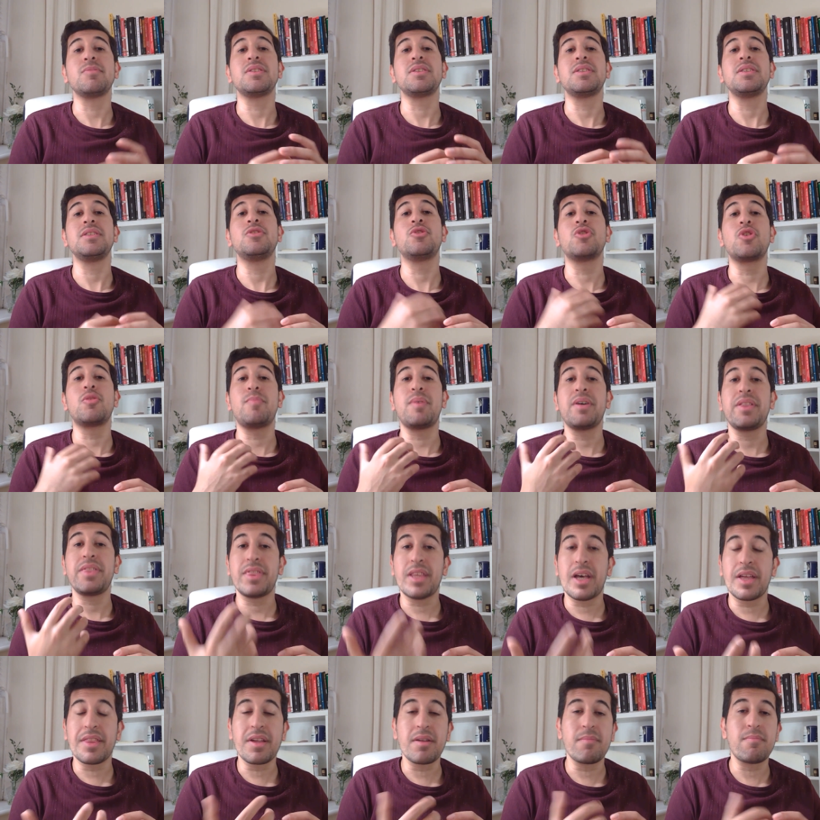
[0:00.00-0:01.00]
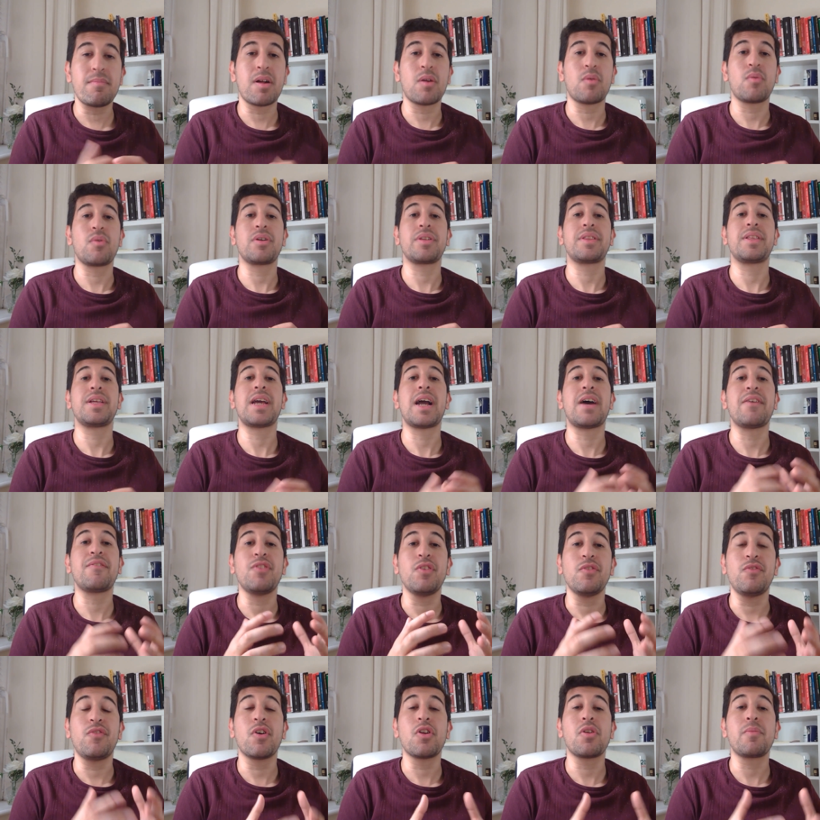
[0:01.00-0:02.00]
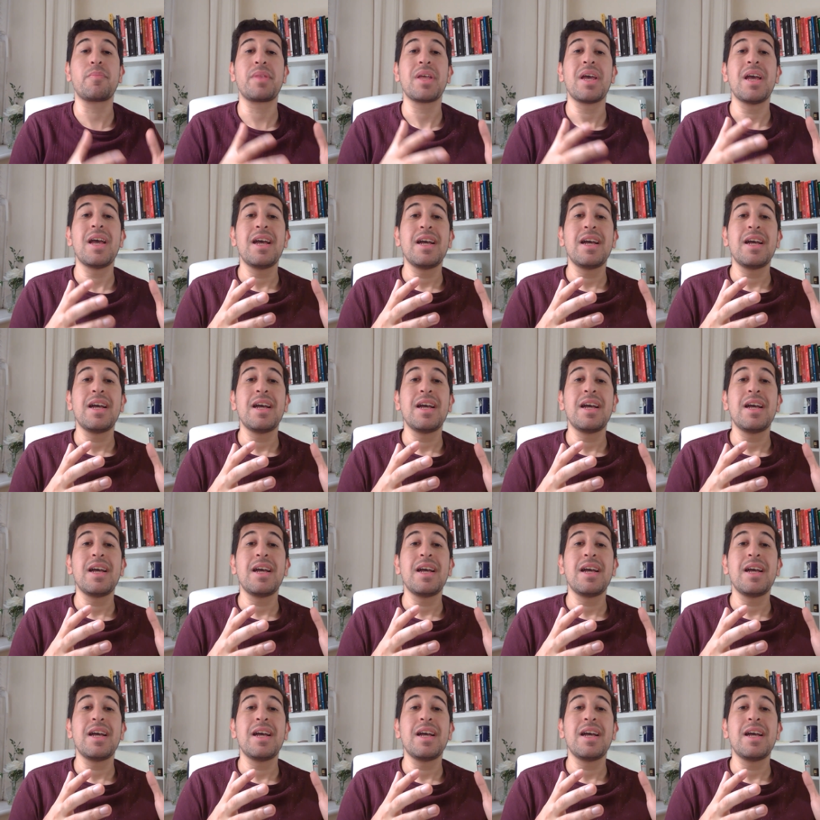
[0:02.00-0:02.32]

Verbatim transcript: they drop another malware they have developed